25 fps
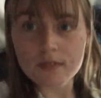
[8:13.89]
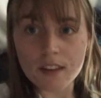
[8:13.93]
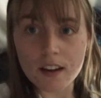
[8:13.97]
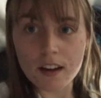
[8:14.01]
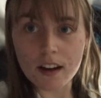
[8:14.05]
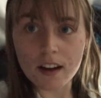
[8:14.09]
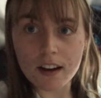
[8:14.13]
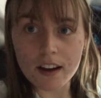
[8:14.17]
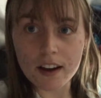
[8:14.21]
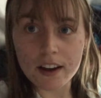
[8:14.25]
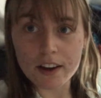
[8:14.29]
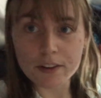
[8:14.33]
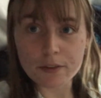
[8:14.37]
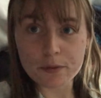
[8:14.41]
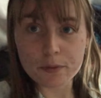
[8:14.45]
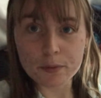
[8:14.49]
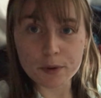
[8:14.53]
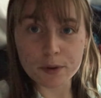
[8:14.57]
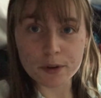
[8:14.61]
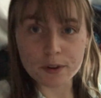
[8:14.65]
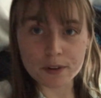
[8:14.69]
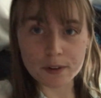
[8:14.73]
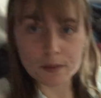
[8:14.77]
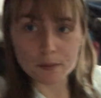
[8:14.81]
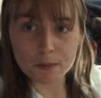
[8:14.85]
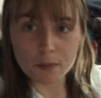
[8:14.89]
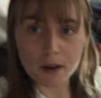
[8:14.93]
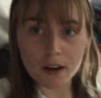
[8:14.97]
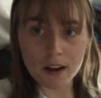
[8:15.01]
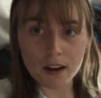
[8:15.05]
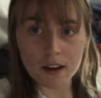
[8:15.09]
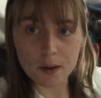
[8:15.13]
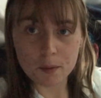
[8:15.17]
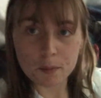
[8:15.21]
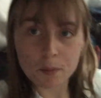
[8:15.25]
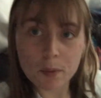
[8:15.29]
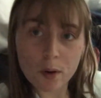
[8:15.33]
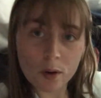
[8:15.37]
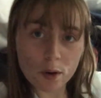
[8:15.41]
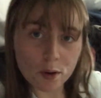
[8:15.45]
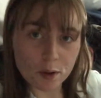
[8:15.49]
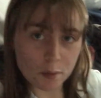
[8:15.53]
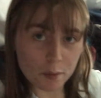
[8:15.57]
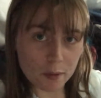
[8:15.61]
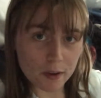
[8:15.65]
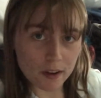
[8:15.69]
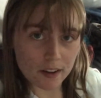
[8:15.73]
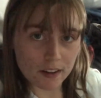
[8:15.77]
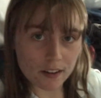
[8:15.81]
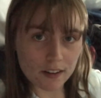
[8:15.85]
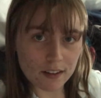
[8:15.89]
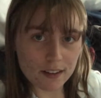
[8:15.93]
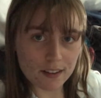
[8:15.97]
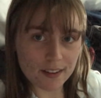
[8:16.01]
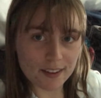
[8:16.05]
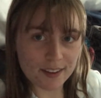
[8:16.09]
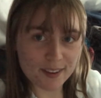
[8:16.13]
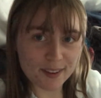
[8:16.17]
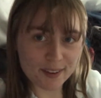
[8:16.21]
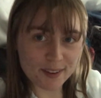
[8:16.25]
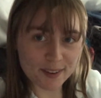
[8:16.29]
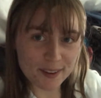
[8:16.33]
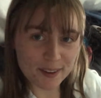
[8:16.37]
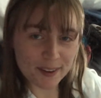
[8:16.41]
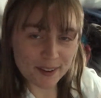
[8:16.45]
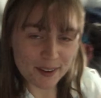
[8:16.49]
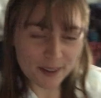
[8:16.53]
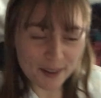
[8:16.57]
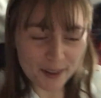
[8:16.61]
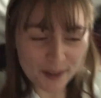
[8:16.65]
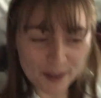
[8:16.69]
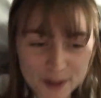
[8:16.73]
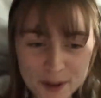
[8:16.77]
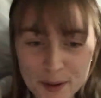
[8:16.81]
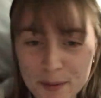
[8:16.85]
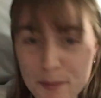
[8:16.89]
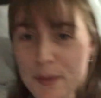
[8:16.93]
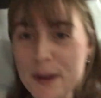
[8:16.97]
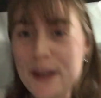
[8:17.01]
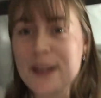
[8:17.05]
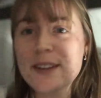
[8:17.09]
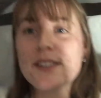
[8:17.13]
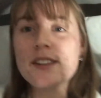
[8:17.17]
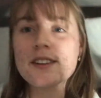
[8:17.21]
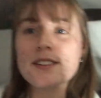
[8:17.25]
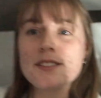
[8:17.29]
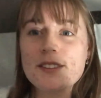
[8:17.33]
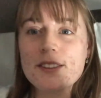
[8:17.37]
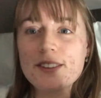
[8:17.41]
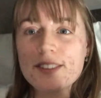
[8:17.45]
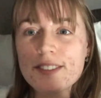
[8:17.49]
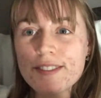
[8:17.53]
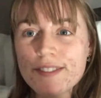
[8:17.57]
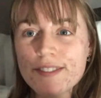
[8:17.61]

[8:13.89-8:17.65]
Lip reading: I have put my polar bear PJs on